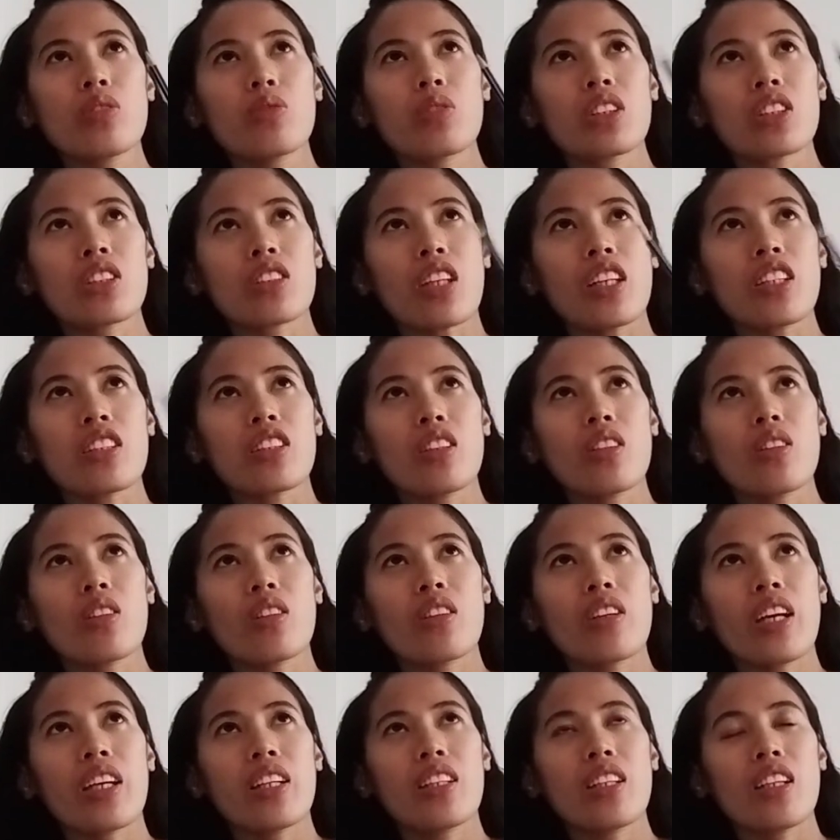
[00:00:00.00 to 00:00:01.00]
we started
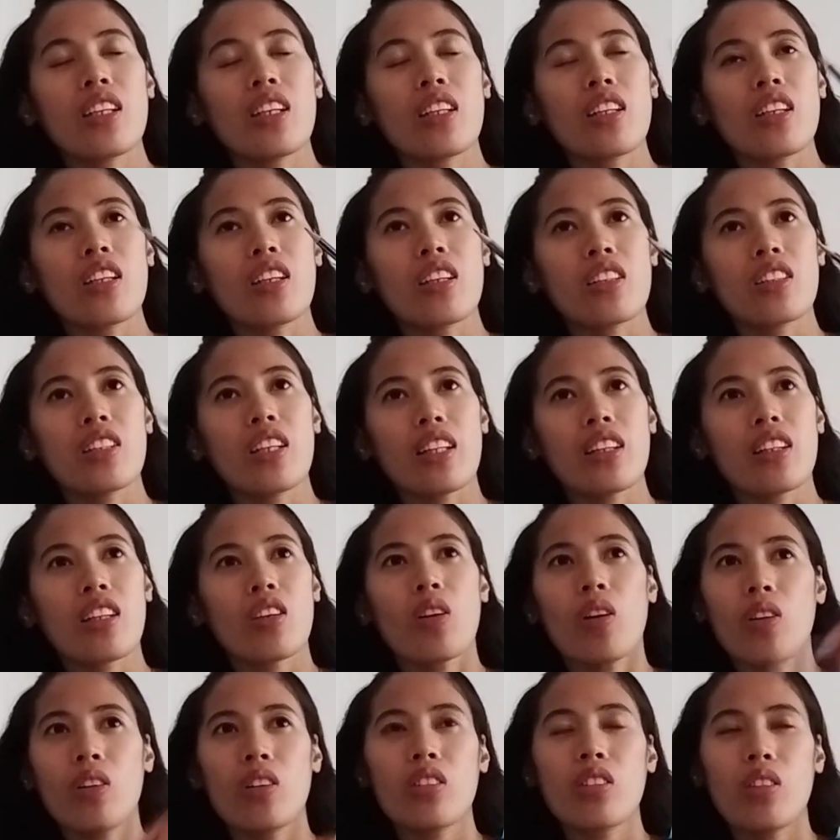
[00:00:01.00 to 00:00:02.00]
already getting
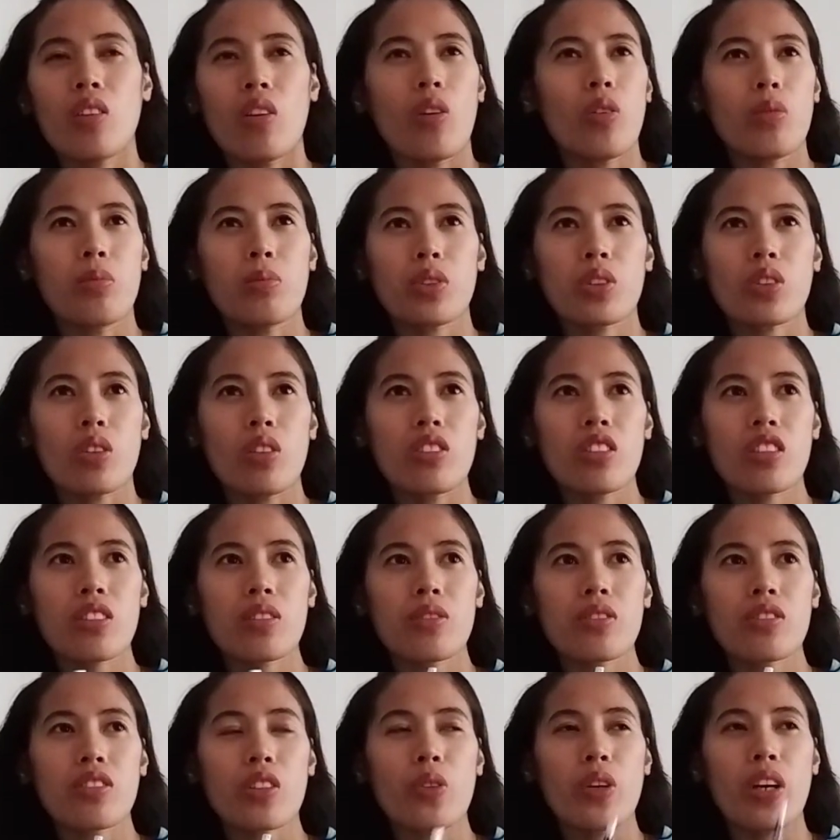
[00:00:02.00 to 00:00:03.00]
almost all the
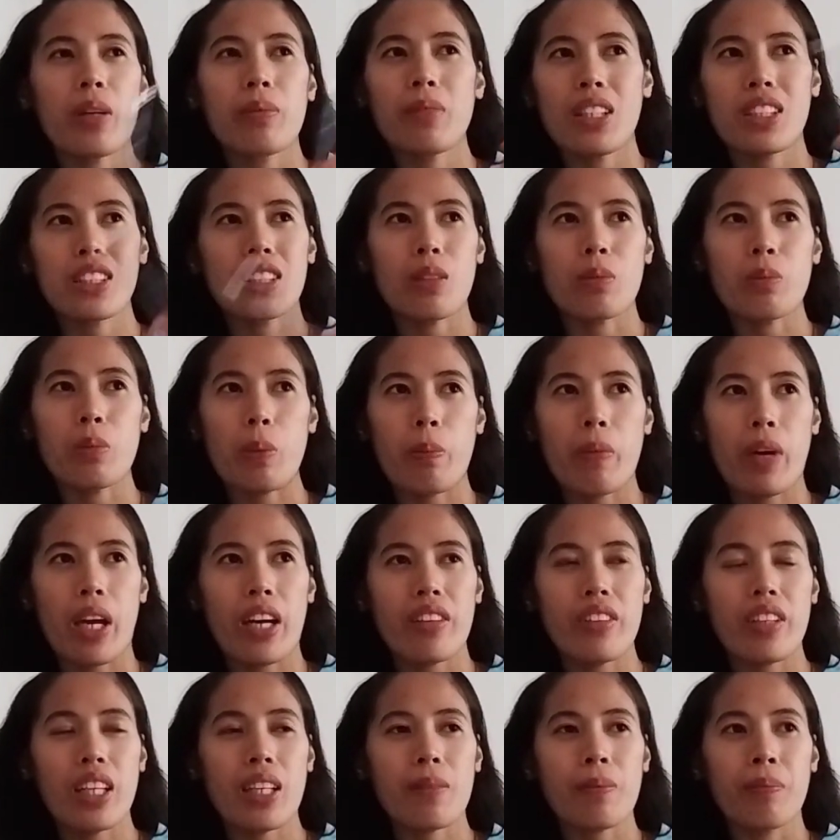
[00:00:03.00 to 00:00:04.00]
requirements and
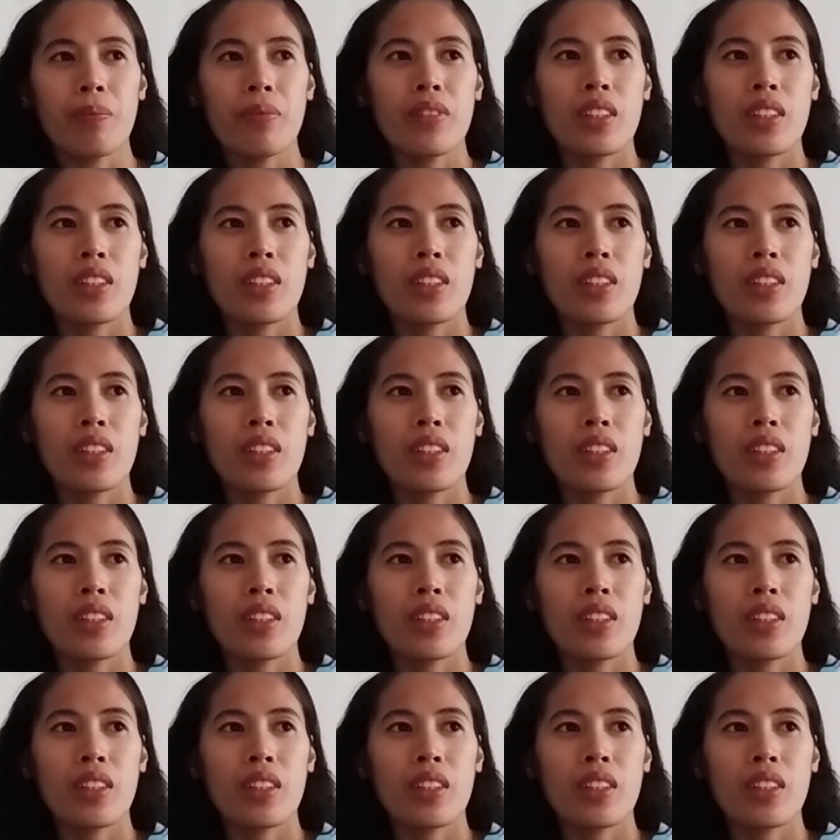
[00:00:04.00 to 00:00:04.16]
preparing.